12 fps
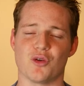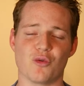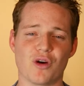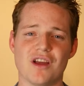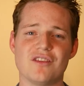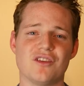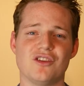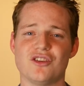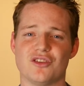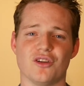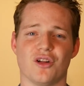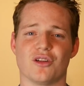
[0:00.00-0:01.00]
The reason you
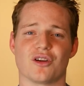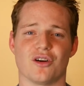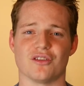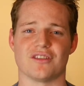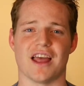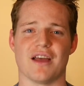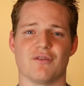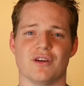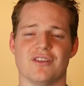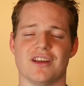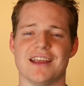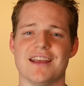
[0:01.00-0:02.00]
dollar cost
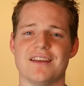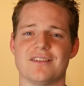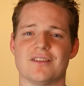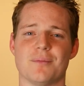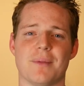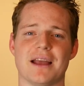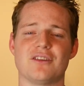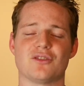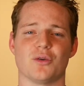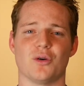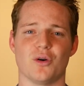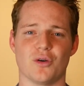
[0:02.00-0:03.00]
average is to make
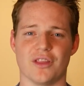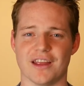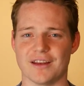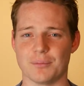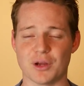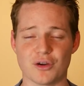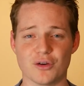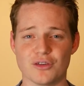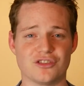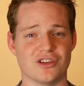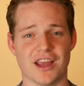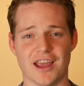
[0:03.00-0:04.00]
sure that
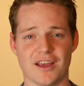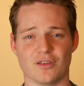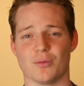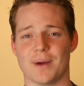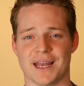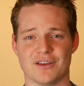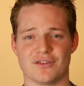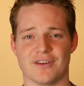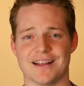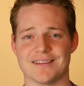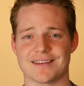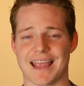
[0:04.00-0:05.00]
because shares or managed
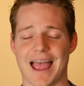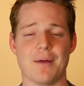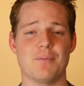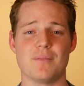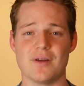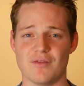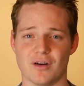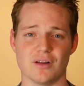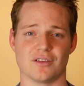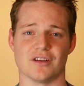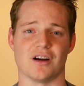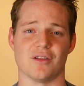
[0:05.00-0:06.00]
funds can be
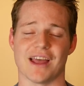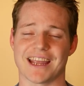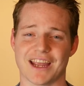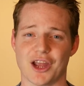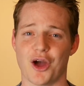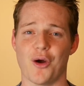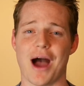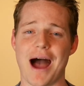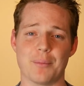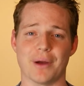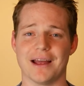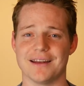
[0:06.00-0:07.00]
volatile, they can go
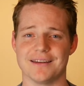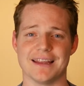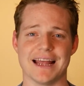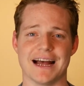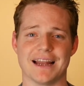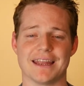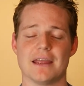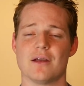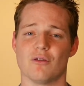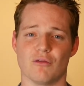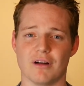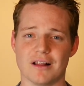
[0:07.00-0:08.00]
up and down
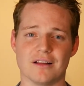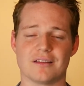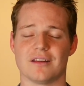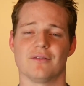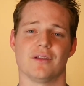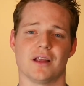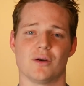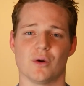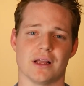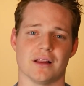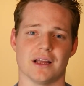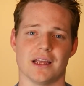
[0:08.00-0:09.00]
relatively
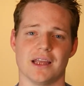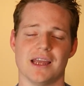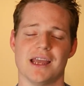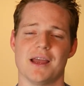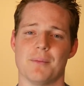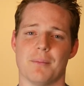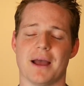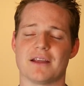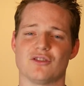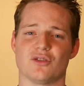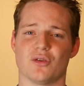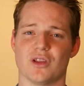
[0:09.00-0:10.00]
quickly,
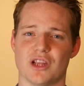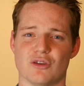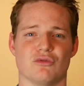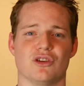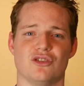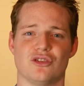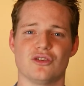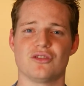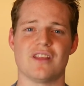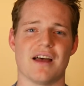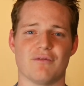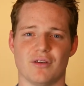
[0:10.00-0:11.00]
making sure that you
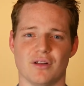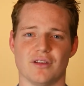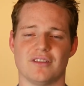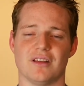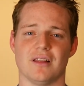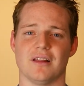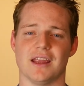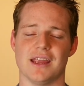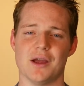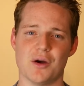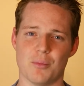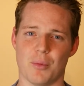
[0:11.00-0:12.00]
reduce that
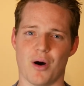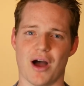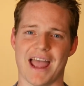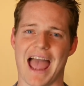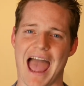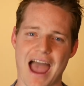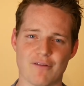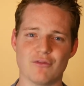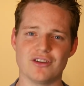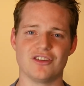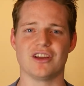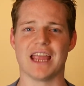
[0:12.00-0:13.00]
volatility by
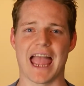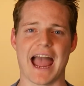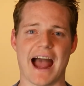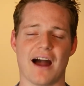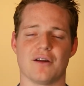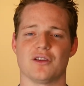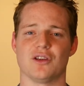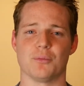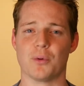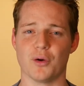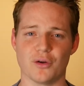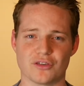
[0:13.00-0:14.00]
averaging out your
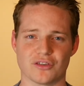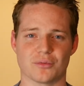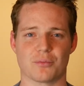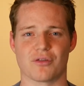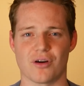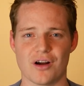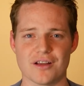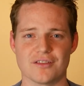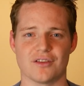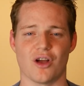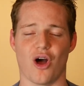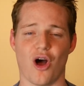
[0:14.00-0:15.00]
purchase
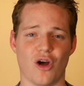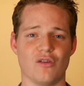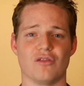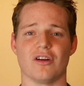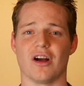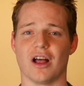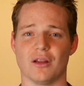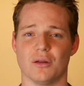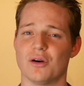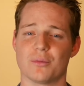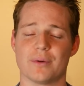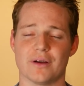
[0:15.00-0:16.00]
price over a
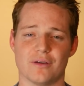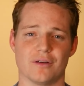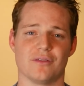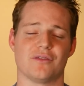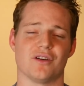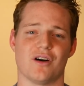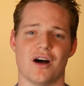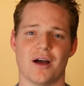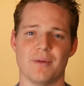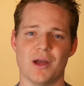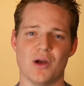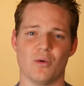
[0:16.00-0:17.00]
long period of
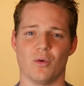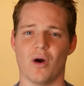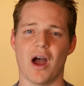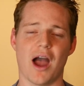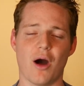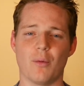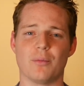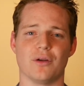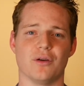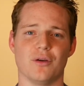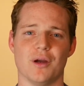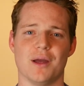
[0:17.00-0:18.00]
time will help
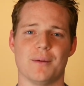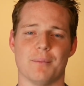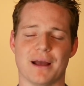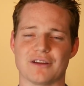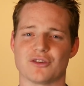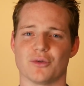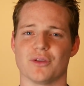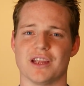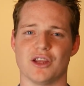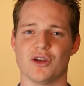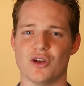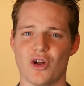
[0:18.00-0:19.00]
you make sure
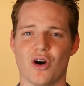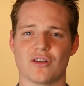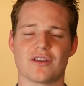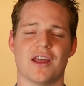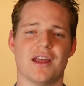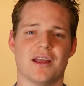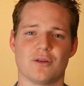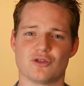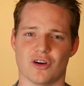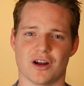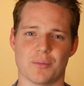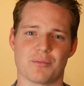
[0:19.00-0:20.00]
that you're not
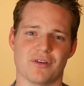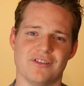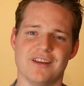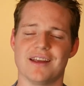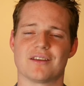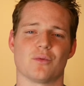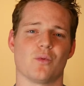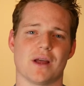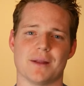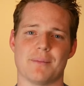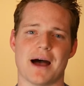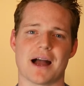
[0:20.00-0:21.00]
trying to predict
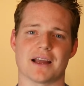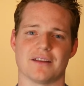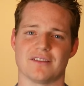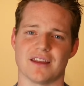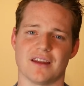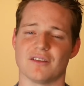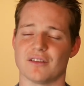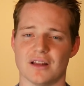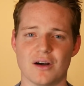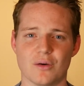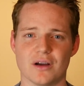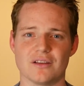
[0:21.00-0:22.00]
when the market's at its
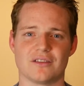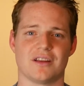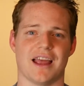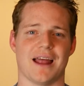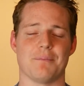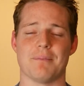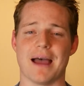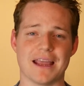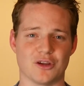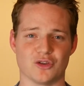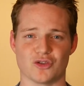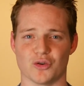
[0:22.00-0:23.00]
lowest and
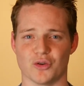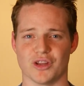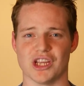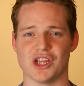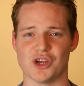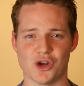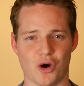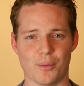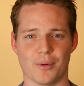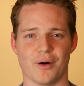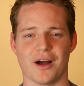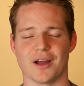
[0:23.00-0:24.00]
making sure that you're
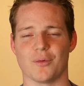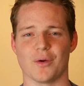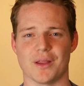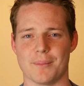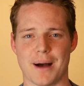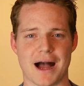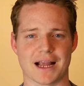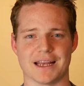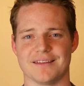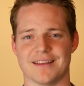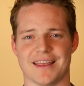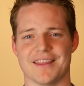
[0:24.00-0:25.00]
not buying when the
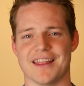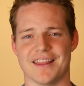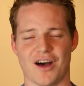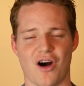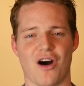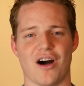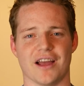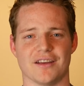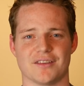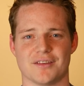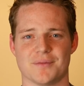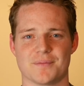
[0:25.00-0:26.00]
market is at the
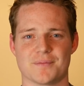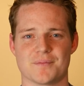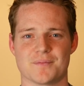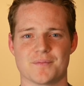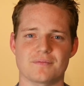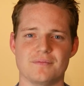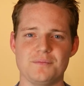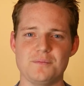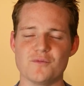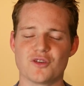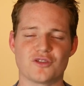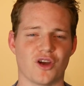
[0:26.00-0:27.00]
highest.
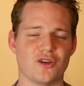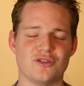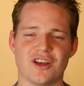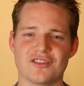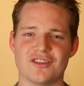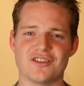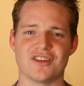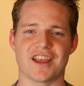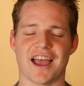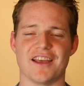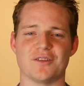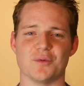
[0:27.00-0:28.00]
So just as the
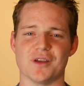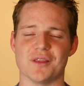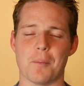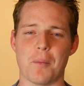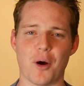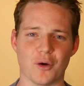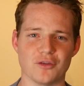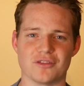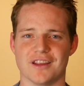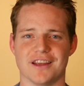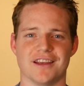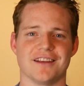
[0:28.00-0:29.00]
case with
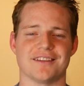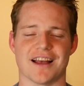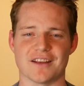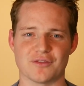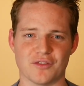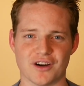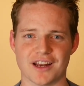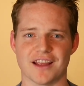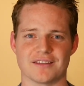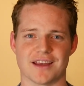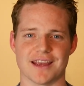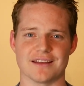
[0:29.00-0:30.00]
most things, us
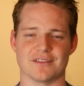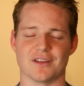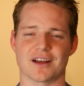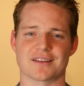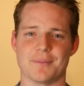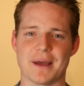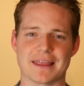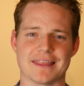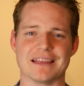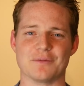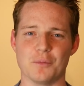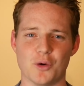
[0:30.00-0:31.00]
finance geeks like to make
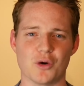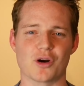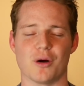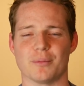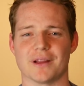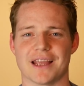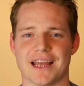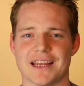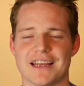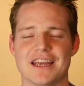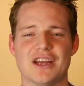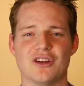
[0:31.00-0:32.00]
things more
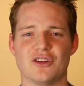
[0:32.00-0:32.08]
complicated.